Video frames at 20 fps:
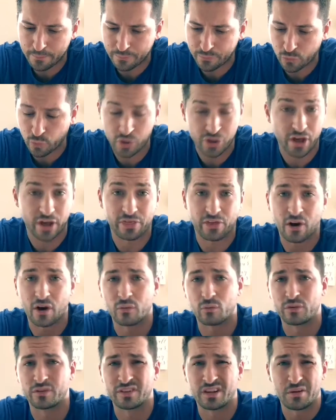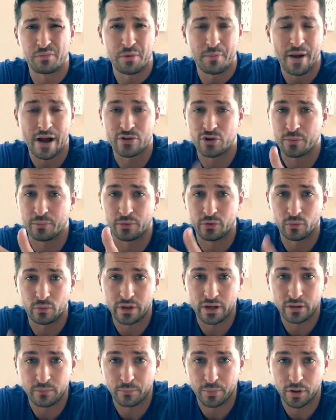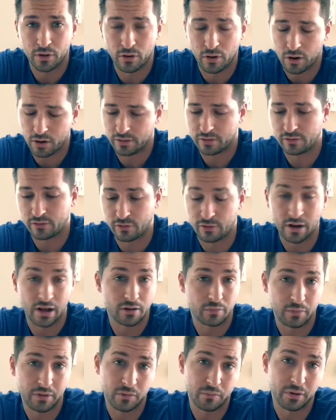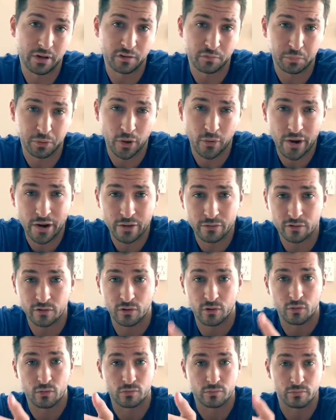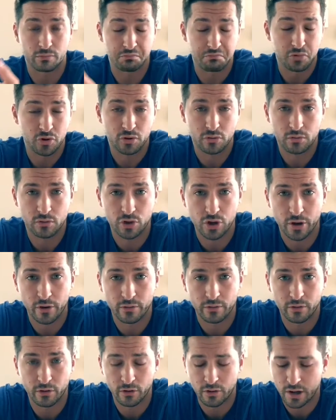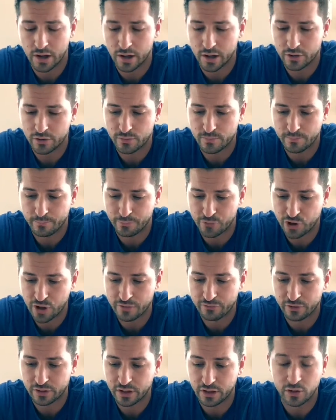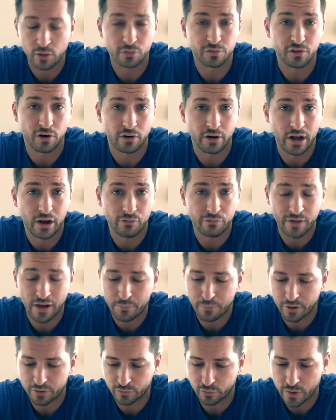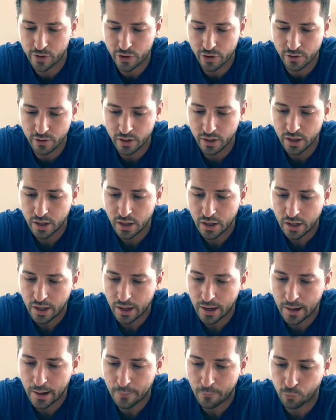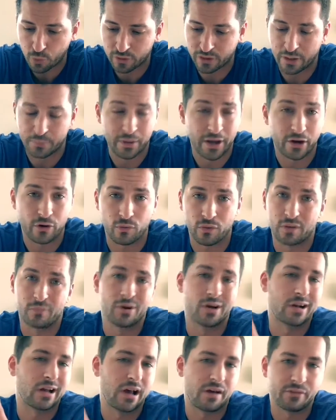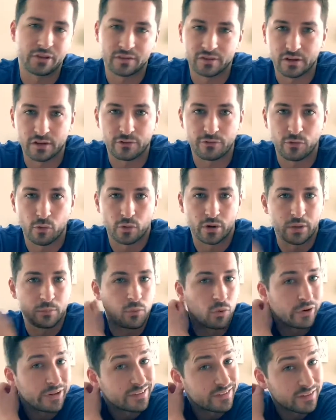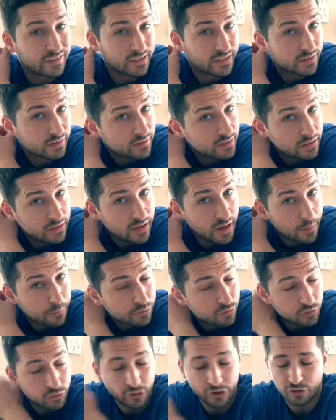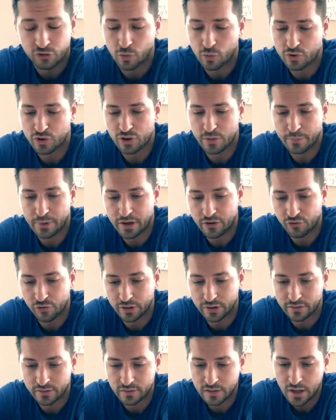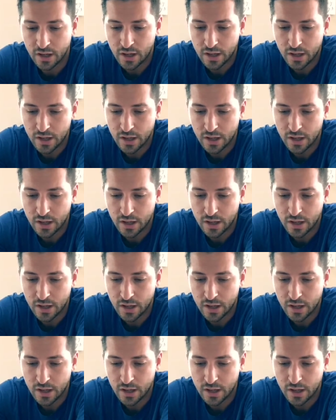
which I thought was going to be matchup of the week, but turned out to be the biggest blowout. So Jeff and Nico starting out $5 richer. We're led by Kareem Hunt, obviously 40.6. He absolutely torched the Patriots.